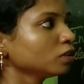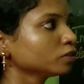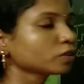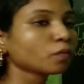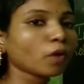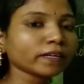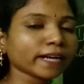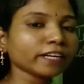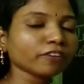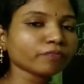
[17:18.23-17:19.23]
So what
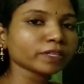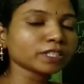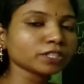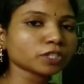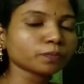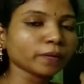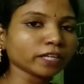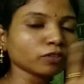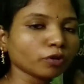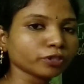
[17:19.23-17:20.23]
kind of message is
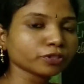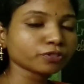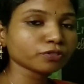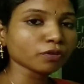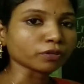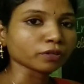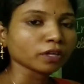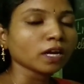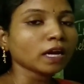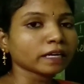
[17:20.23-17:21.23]
brain going to store?
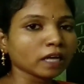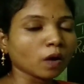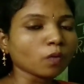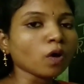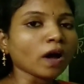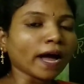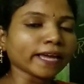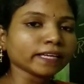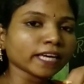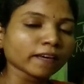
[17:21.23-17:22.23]
Now
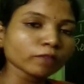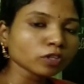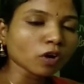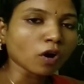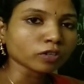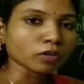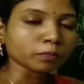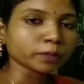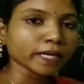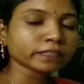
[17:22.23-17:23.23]
I gave you the hot
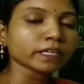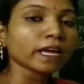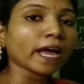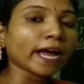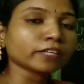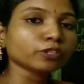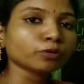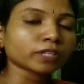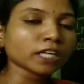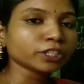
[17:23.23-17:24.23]
object and
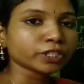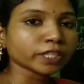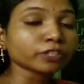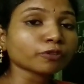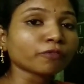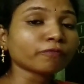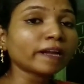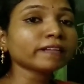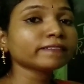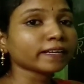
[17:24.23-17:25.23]
you touched it, you
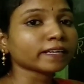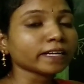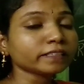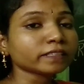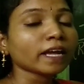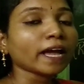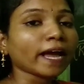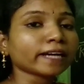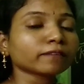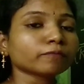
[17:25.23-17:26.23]
felt the heat,
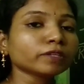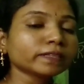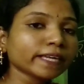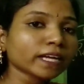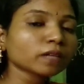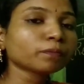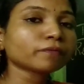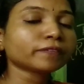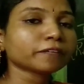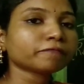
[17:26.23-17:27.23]
and with the help
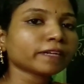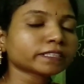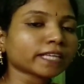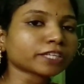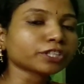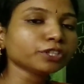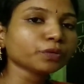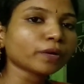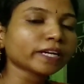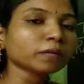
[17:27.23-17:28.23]
of the reflex action
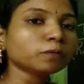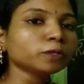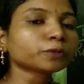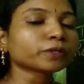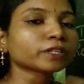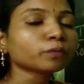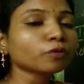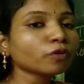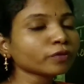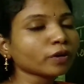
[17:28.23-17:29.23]
you were able to
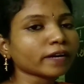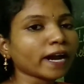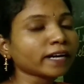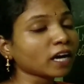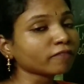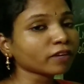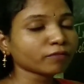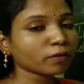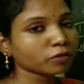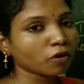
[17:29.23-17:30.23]
remove your hand away
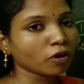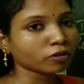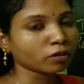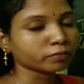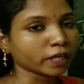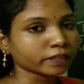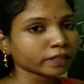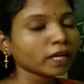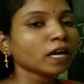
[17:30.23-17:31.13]
from the hot object.